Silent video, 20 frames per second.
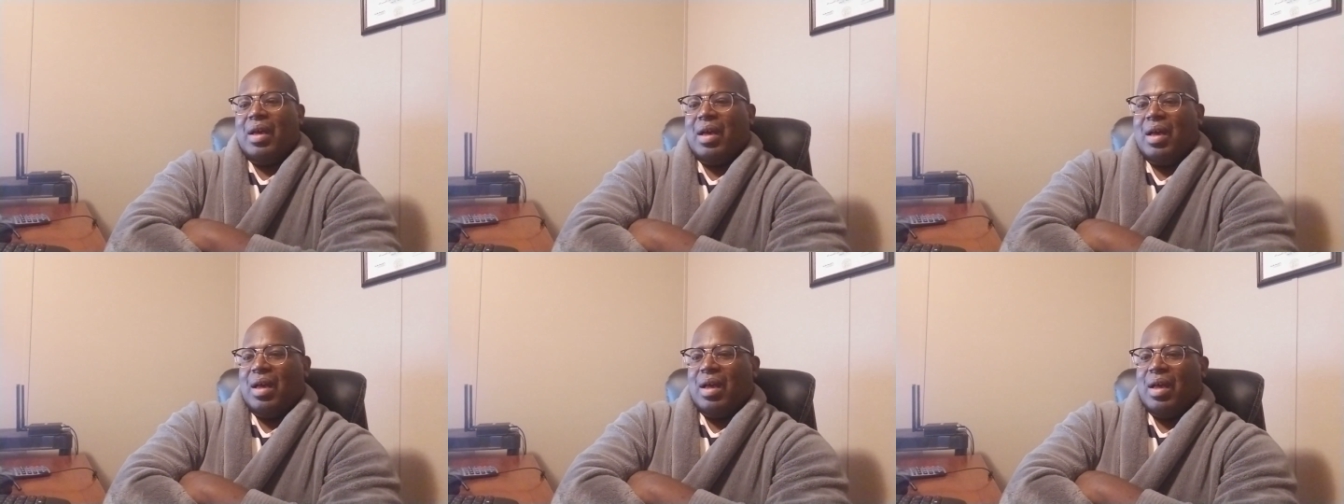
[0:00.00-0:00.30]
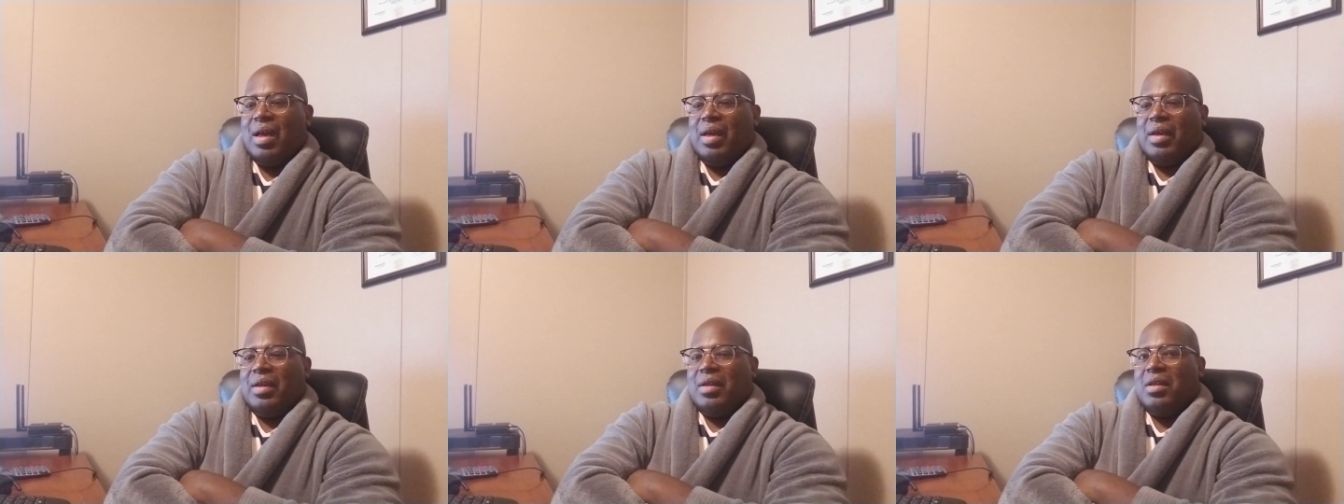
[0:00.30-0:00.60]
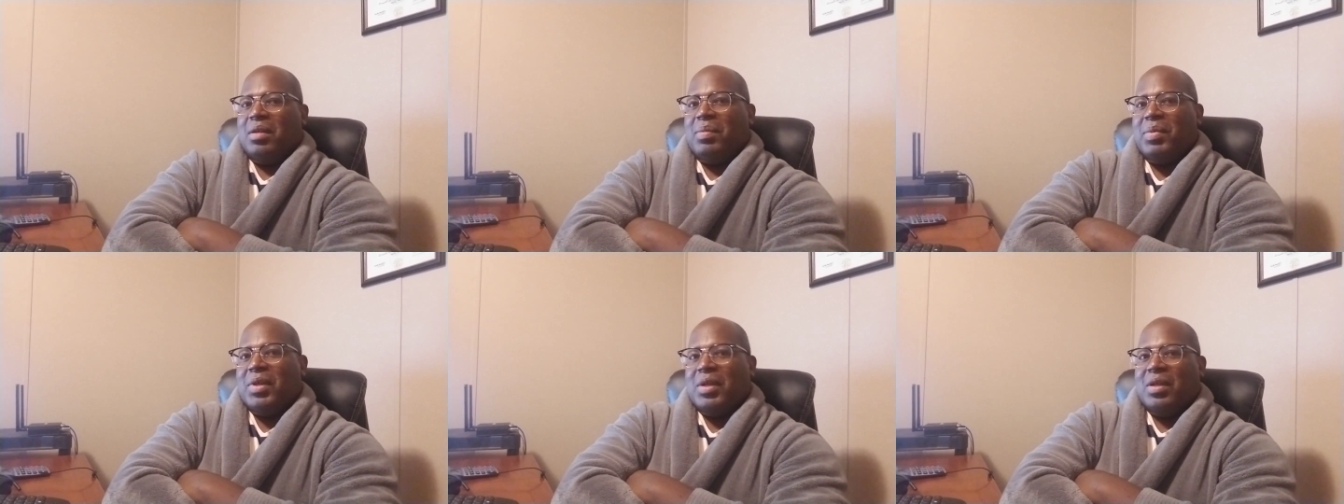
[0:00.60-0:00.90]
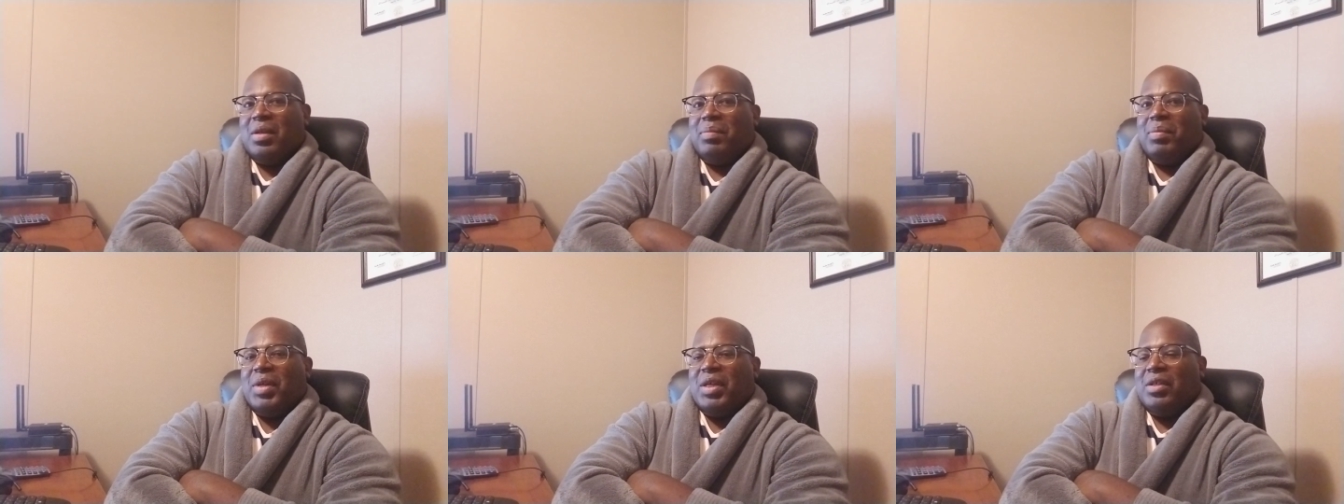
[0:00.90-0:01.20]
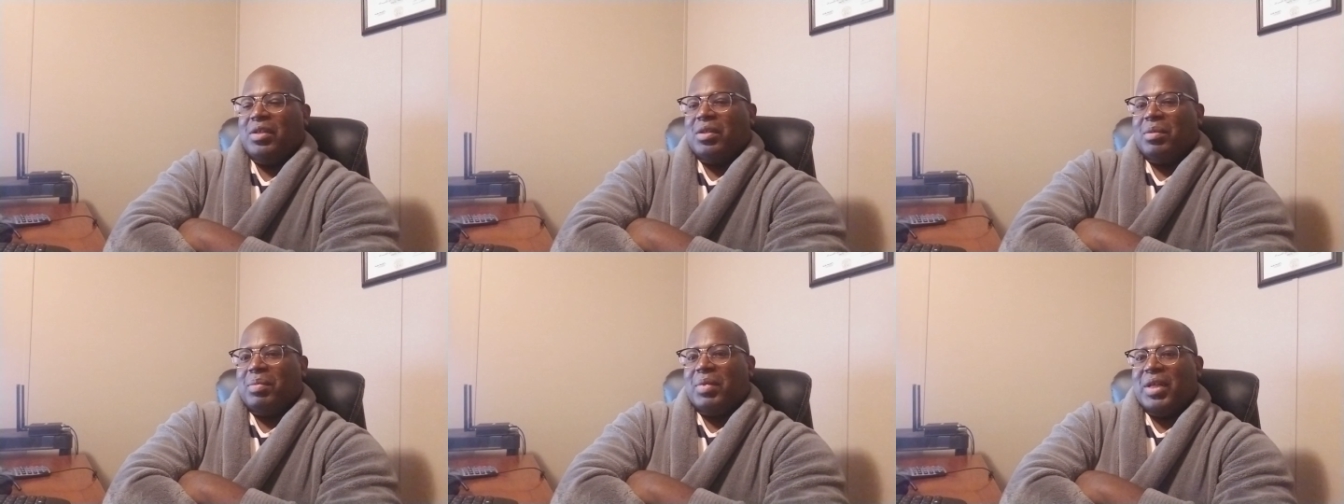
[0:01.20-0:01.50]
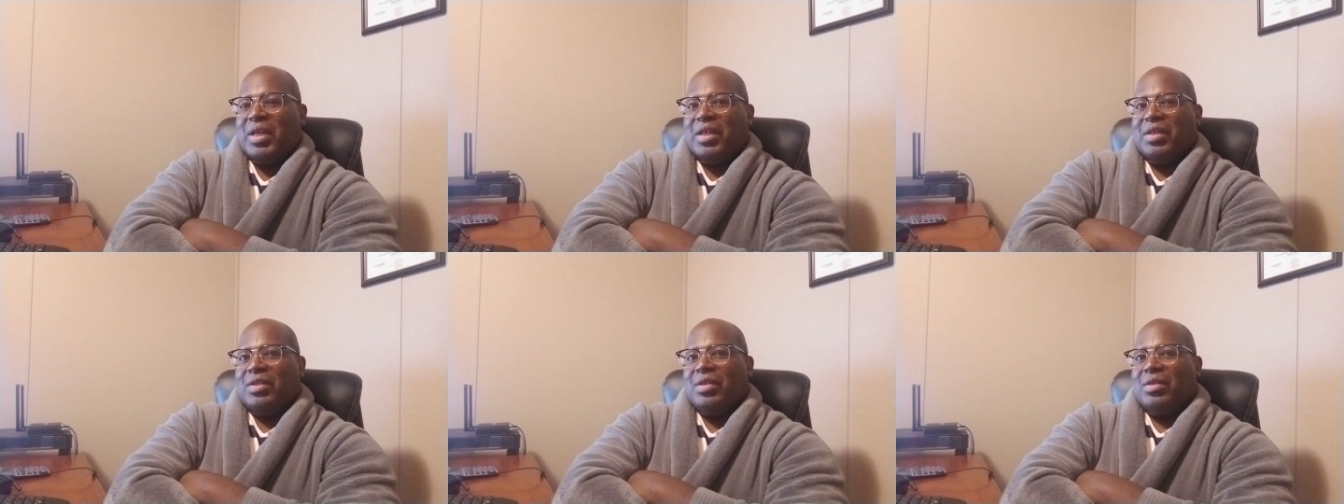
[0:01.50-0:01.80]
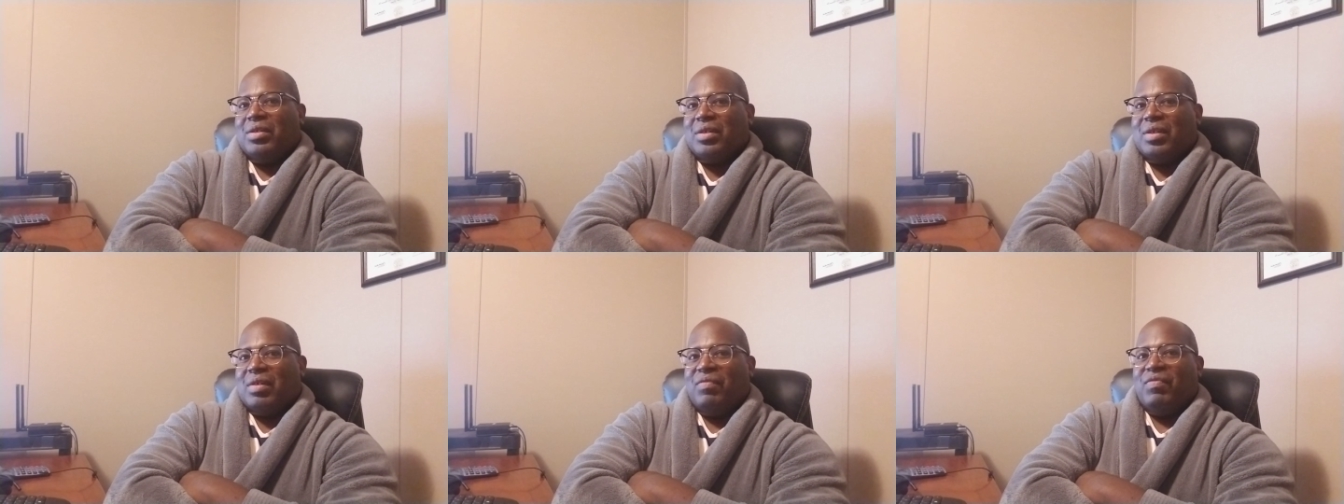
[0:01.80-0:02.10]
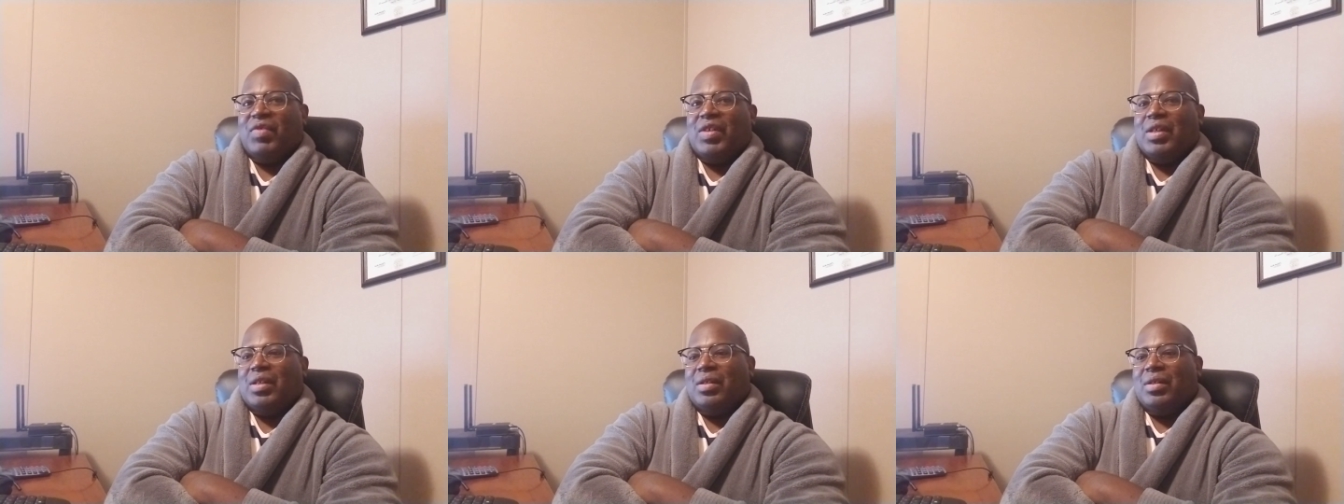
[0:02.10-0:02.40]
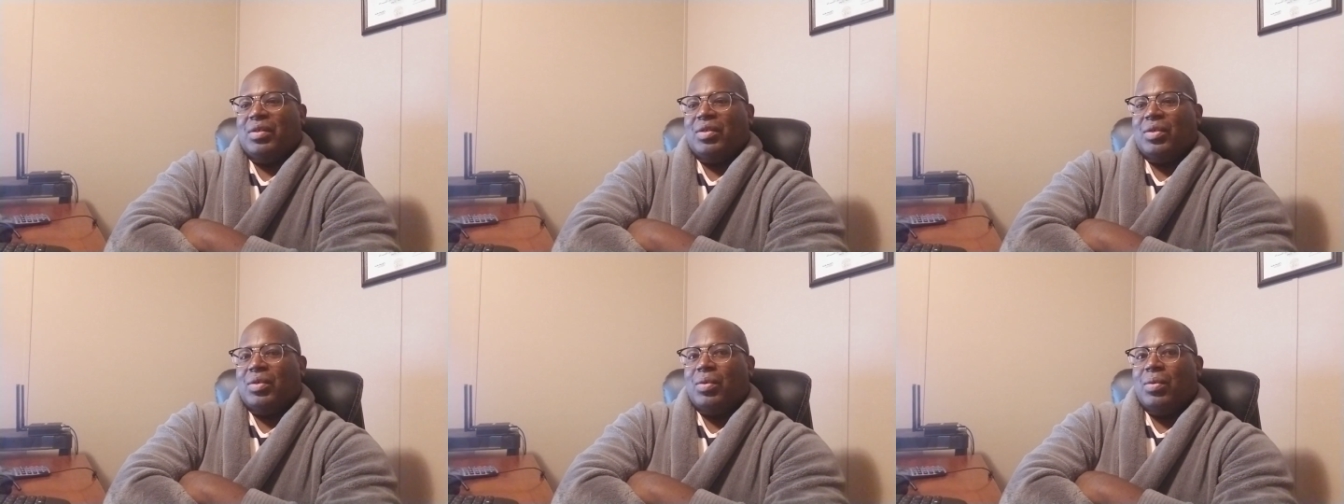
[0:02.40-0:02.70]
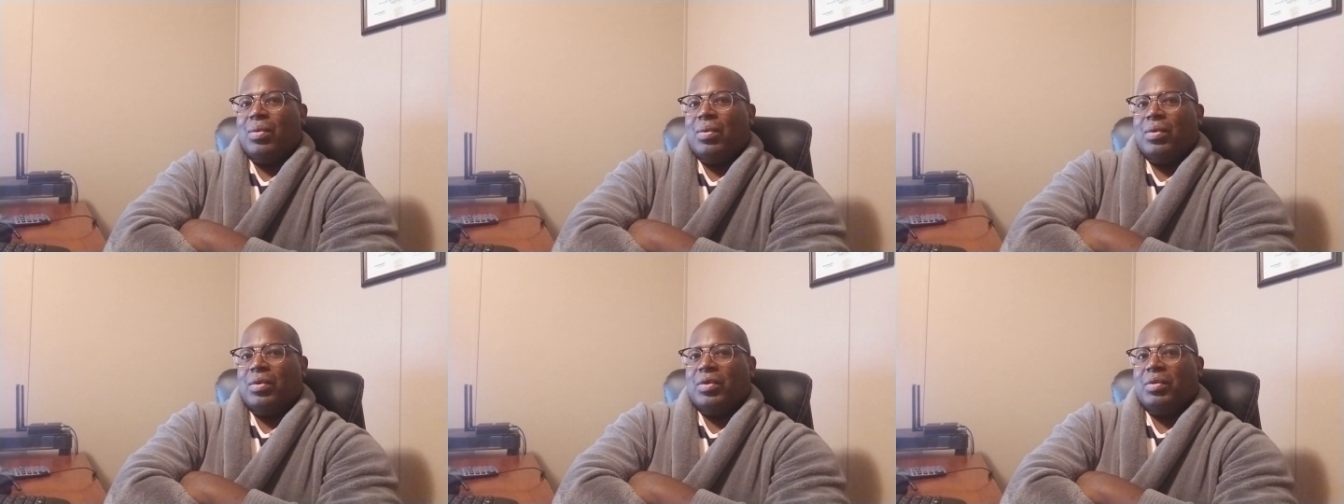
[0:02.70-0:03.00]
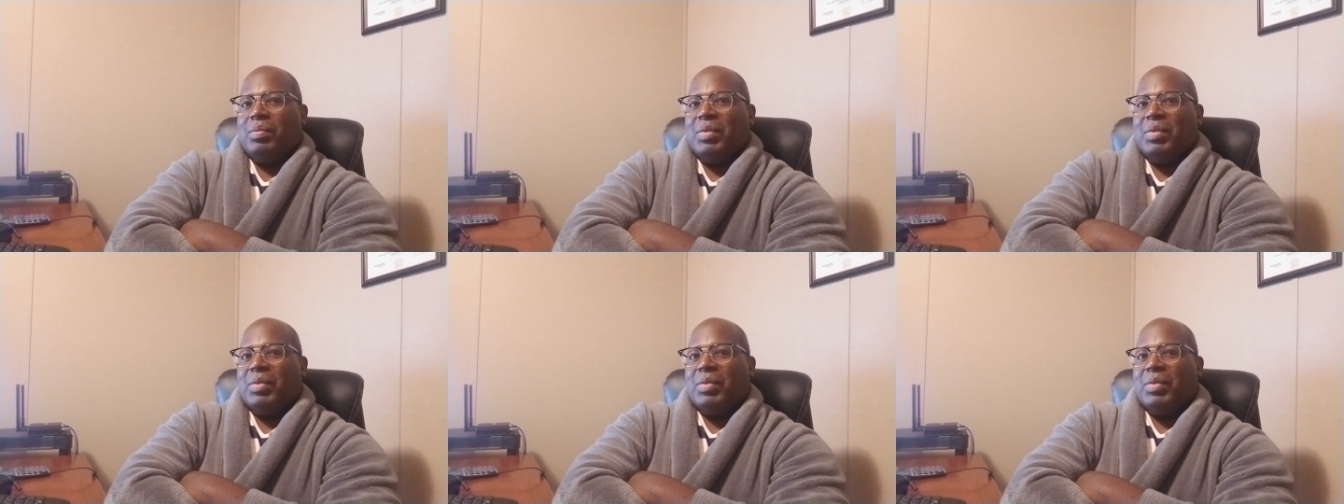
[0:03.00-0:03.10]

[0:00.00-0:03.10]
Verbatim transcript: uh, independent pizza places, convenience stores,